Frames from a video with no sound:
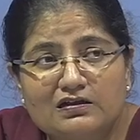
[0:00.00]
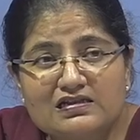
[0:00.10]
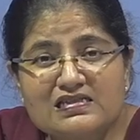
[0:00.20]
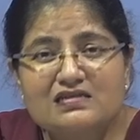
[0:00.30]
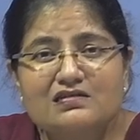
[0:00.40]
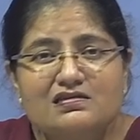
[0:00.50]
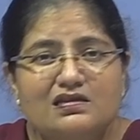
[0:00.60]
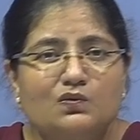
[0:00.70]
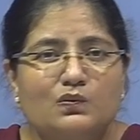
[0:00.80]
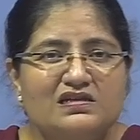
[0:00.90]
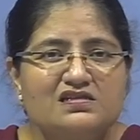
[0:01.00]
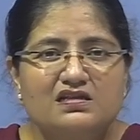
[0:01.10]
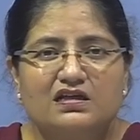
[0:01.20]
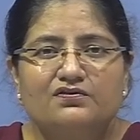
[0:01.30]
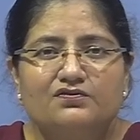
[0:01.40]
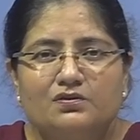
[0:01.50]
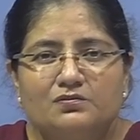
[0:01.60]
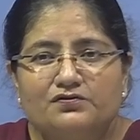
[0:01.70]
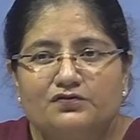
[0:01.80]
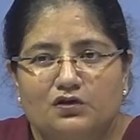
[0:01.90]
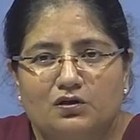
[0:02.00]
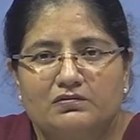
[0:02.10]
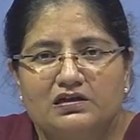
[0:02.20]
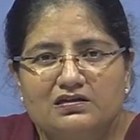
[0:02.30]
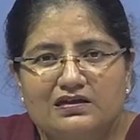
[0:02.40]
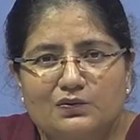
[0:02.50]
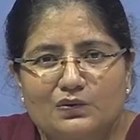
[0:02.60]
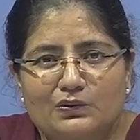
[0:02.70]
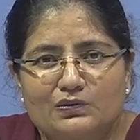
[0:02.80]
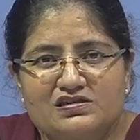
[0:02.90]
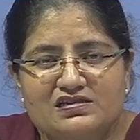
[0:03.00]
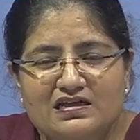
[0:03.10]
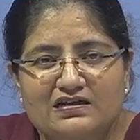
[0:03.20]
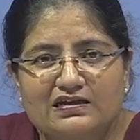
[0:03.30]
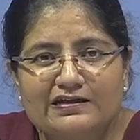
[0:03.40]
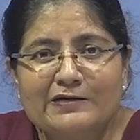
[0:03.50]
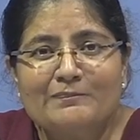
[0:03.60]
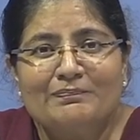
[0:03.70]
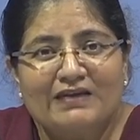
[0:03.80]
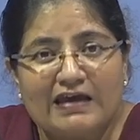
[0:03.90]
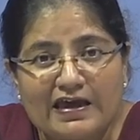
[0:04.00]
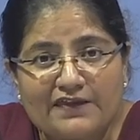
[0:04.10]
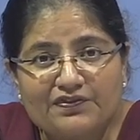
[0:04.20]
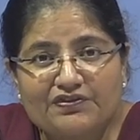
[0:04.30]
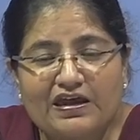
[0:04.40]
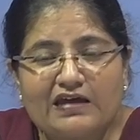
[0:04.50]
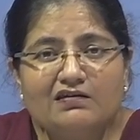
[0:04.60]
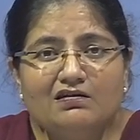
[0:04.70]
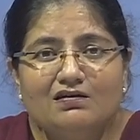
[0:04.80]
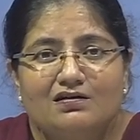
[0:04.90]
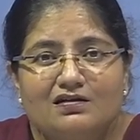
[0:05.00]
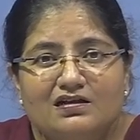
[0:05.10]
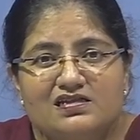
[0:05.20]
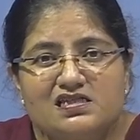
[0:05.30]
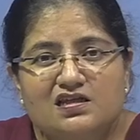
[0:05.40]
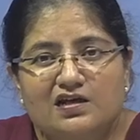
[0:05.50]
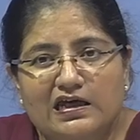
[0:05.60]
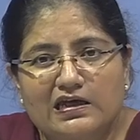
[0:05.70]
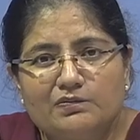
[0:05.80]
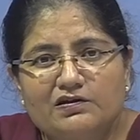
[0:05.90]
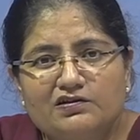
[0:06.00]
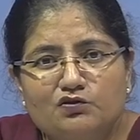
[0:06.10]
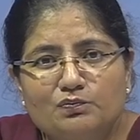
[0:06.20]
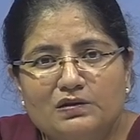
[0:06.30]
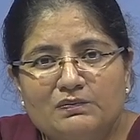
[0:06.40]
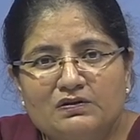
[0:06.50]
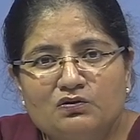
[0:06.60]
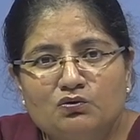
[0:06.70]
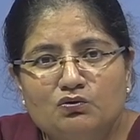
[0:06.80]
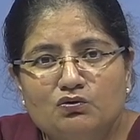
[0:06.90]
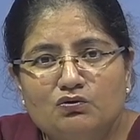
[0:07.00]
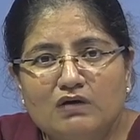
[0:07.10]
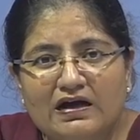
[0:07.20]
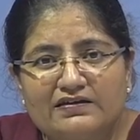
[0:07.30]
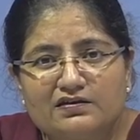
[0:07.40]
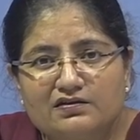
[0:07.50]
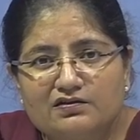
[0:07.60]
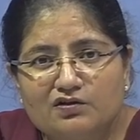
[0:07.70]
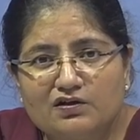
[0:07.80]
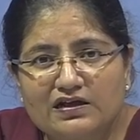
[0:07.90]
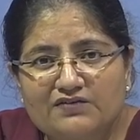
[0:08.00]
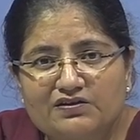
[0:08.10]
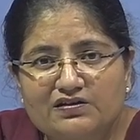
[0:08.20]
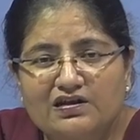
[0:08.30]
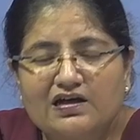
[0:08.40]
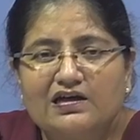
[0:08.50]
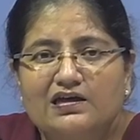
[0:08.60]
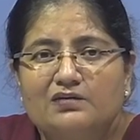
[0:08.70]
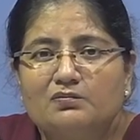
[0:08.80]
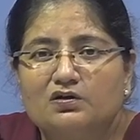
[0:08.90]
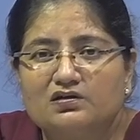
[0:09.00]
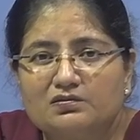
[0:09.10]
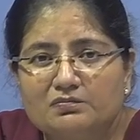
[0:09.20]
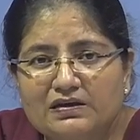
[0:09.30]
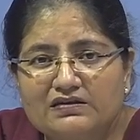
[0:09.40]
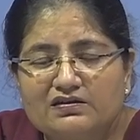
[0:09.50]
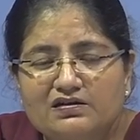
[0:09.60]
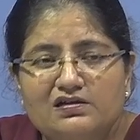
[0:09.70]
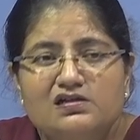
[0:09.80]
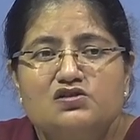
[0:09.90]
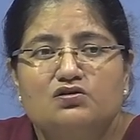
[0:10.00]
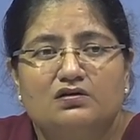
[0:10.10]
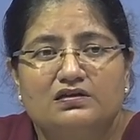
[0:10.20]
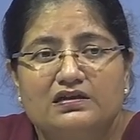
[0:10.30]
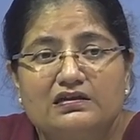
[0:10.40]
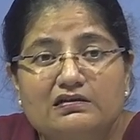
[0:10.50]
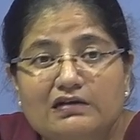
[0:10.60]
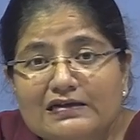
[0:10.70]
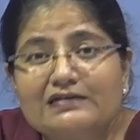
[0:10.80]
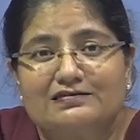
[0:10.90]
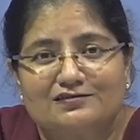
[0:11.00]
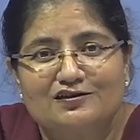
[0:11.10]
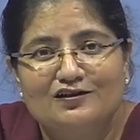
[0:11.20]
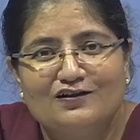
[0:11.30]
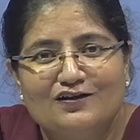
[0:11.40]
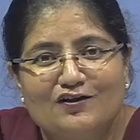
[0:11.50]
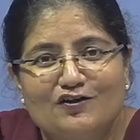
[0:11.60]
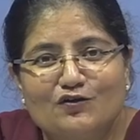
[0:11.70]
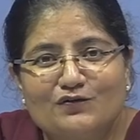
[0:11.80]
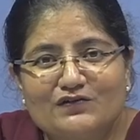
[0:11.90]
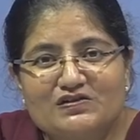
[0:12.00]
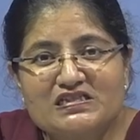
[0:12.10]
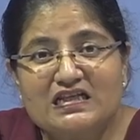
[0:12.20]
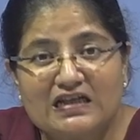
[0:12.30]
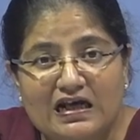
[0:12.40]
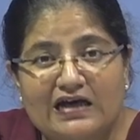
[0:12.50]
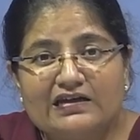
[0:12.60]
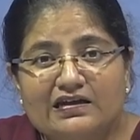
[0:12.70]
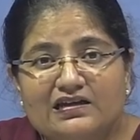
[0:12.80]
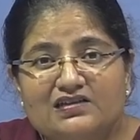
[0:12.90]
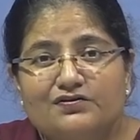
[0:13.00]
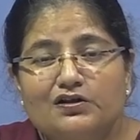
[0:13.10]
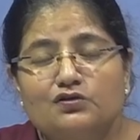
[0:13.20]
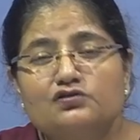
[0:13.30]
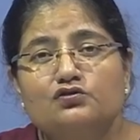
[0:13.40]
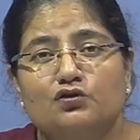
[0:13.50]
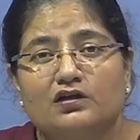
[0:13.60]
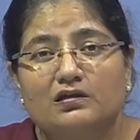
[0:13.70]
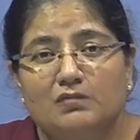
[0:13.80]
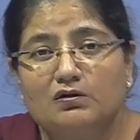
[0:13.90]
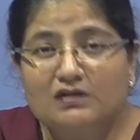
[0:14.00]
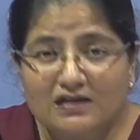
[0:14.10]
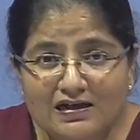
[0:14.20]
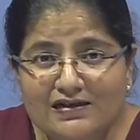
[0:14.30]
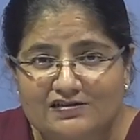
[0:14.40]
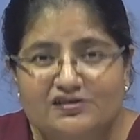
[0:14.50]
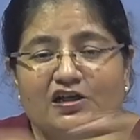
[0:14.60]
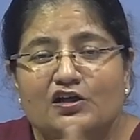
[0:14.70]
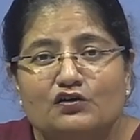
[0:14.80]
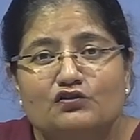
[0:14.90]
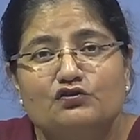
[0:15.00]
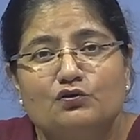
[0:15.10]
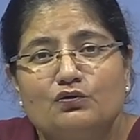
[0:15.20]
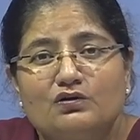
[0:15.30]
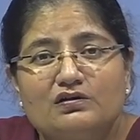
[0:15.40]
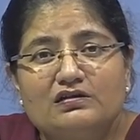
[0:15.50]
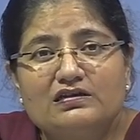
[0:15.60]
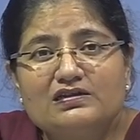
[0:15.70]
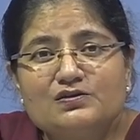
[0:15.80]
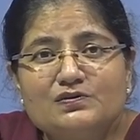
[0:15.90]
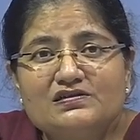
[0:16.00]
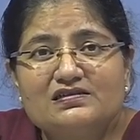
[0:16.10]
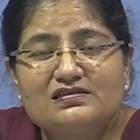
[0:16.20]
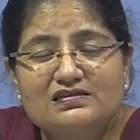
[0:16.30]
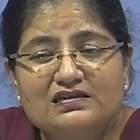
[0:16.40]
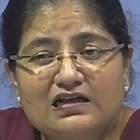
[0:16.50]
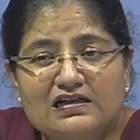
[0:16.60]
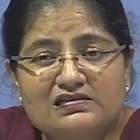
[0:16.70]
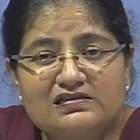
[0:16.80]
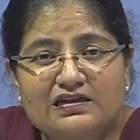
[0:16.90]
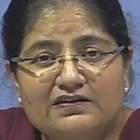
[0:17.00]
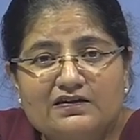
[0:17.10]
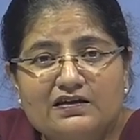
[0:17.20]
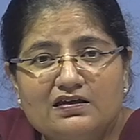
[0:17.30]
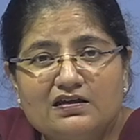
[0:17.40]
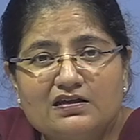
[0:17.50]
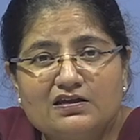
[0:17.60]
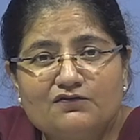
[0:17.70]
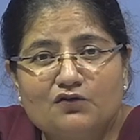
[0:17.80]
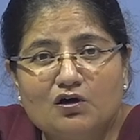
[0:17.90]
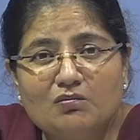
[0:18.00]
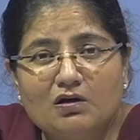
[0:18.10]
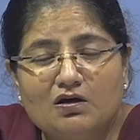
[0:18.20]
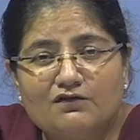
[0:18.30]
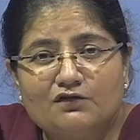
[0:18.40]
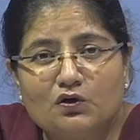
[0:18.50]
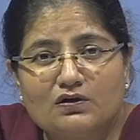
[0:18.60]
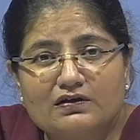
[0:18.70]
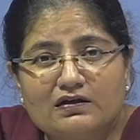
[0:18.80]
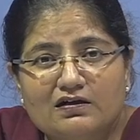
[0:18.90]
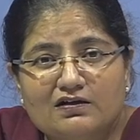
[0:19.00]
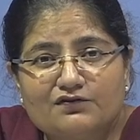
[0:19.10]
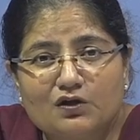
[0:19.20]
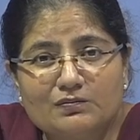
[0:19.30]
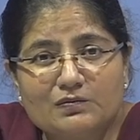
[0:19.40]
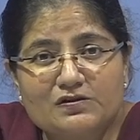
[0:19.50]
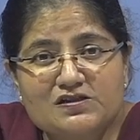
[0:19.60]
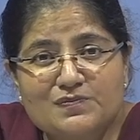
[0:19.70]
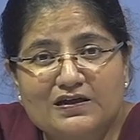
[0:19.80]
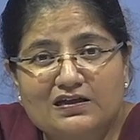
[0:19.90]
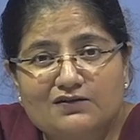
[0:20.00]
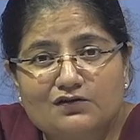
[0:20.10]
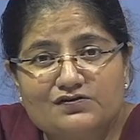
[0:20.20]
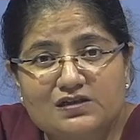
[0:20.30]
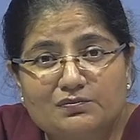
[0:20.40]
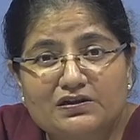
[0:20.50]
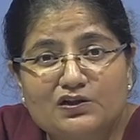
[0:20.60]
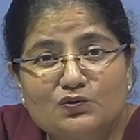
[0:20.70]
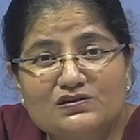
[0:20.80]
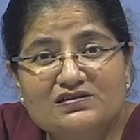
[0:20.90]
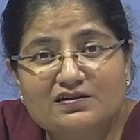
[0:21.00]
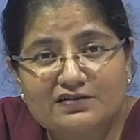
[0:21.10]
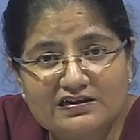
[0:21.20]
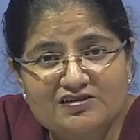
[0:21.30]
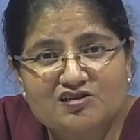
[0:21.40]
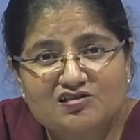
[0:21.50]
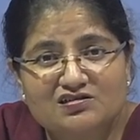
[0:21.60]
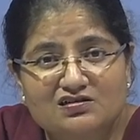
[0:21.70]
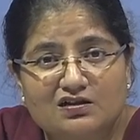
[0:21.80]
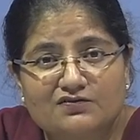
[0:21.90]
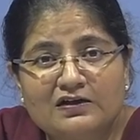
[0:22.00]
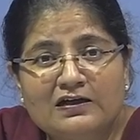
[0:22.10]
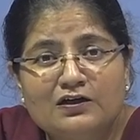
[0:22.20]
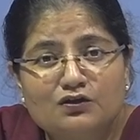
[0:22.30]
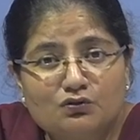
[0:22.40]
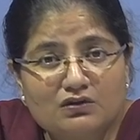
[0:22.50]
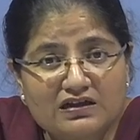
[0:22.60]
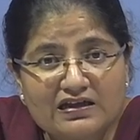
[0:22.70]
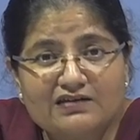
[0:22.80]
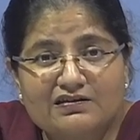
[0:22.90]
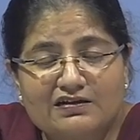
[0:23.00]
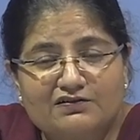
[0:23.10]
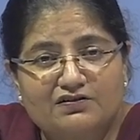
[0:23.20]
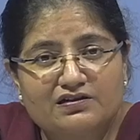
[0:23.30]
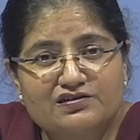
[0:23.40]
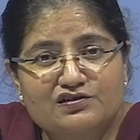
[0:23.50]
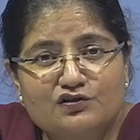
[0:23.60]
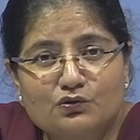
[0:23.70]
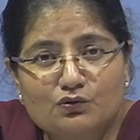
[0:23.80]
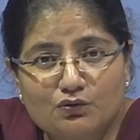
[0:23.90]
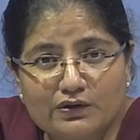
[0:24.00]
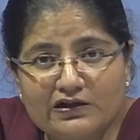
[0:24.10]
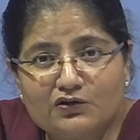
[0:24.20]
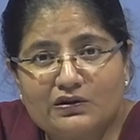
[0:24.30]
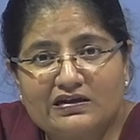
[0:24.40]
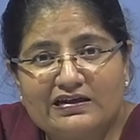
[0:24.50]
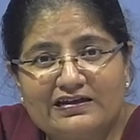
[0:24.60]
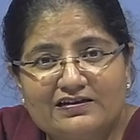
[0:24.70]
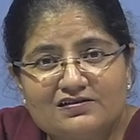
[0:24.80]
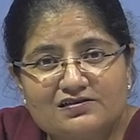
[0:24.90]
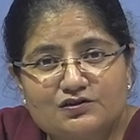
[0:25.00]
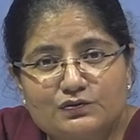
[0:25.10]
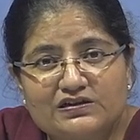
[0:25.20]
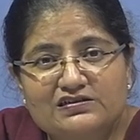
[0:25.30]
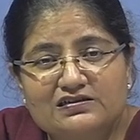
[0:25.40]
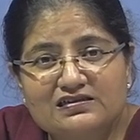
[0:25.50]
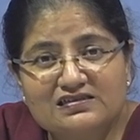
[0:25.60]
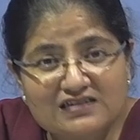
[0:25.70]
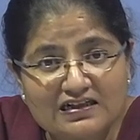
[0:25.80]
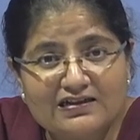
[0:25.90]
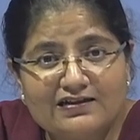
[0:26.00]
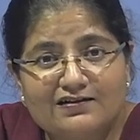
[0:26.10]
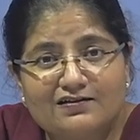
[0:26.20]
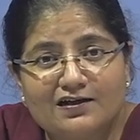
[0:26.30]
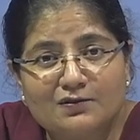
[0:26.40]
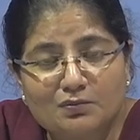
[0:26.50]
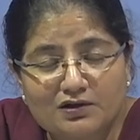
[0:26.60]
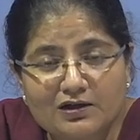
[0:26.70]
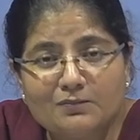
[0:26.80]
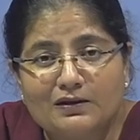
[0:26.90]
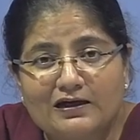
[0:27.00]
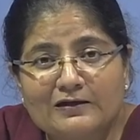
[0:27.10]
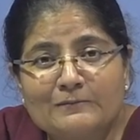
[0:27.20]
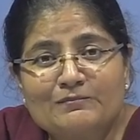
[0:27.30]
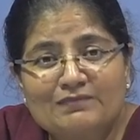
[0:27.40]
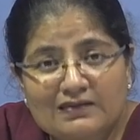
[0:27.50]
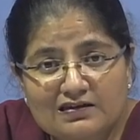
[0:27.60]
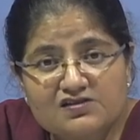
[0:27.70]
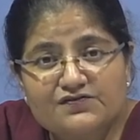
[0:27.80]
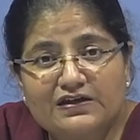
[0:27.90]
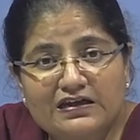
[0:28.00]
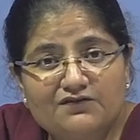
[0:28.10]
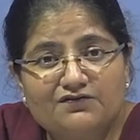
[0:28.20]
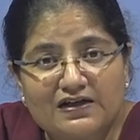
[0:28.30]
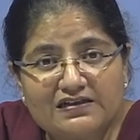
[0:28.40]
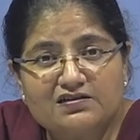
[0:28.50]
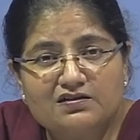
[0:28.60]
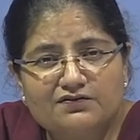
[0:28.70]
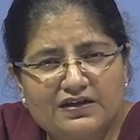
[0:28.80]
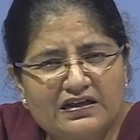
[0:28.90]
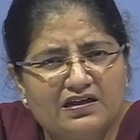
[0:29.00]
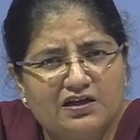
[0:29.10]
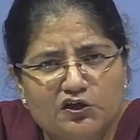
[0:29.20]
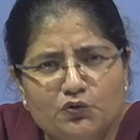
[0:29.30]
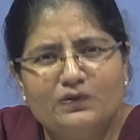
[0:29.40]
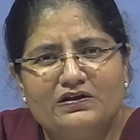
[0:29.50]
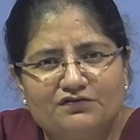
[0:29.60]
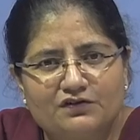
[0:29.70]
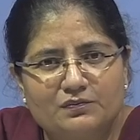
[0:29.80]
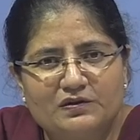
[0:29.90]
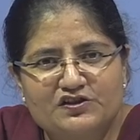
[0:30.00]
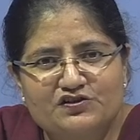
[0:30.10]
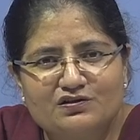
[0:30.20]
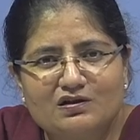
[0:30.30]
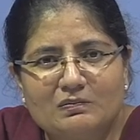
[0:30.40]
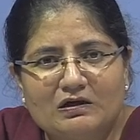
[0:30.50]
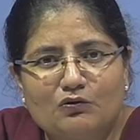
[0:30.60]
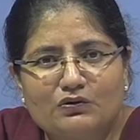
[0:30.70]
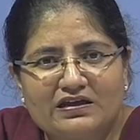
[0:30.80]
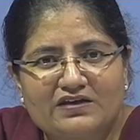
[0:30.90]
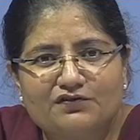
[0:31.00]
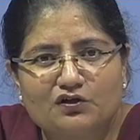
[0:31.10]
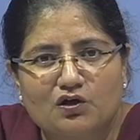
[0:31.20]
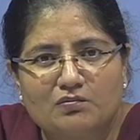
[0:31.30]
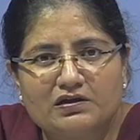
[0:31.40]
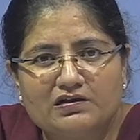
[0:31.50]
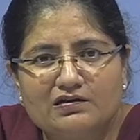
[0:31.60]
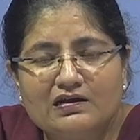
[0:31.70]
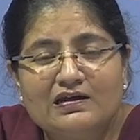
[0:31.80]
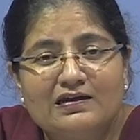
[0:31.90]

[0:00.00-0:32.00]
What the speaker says: distancing oneself from the phenomenon that one was studying, and then describe it to people who either did not have the time or the methods or the courage. When we say lionized, we are also talking about courage. So this was discussed in the form of, or from the perspective of somebody who was courageous enough to take that risk, to go into an alien situation, study it, and bring back this very vital, very new information about a phenomenon